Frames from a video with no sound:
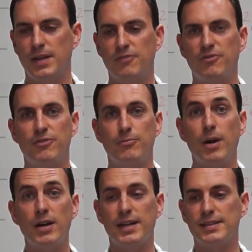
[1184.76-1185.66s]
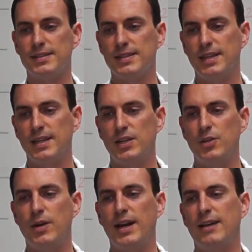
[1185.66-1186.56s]
of markets,
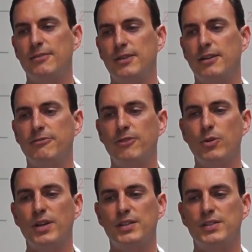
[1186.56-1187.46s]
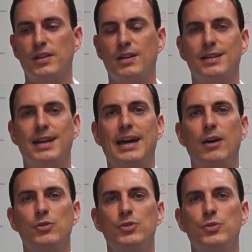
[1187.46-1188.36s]
you have a focus on
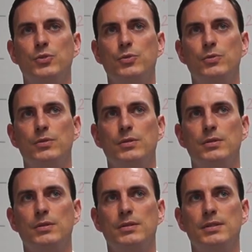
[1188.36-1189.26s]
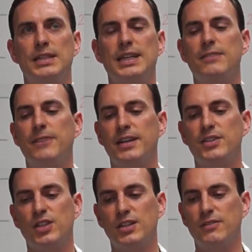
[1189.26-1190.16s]
how to take
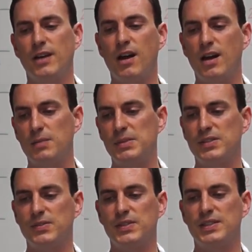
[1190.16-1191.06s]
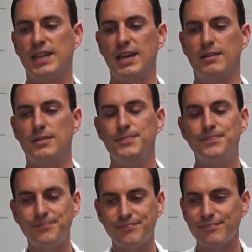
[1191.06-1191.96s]
advantage of economies of scale.
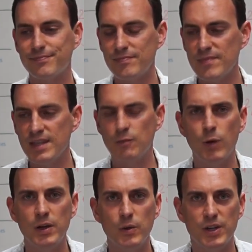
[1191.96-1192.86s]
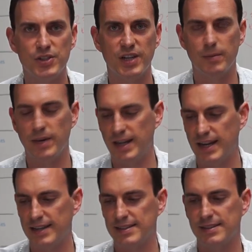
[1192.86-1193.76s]
And one question I might
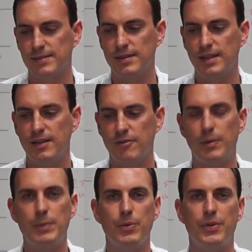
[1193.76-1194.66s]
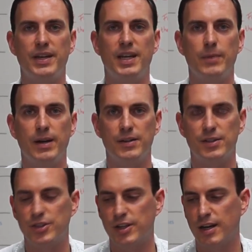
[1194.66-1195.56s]
ask for people thinking
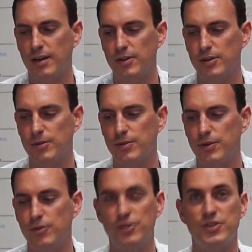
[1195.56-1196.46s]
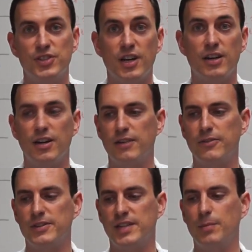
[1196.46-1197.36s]
about the Chicago Union
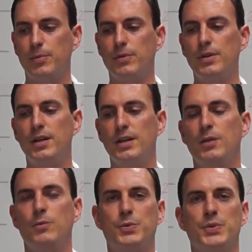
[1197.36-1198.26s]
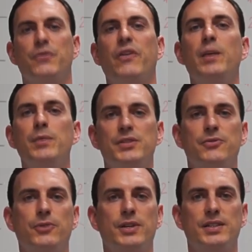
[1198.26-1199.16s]
Stockyard, for example, which was
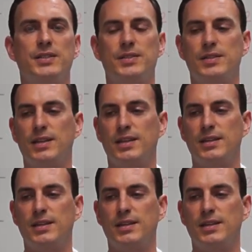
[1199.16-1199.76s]
famous for its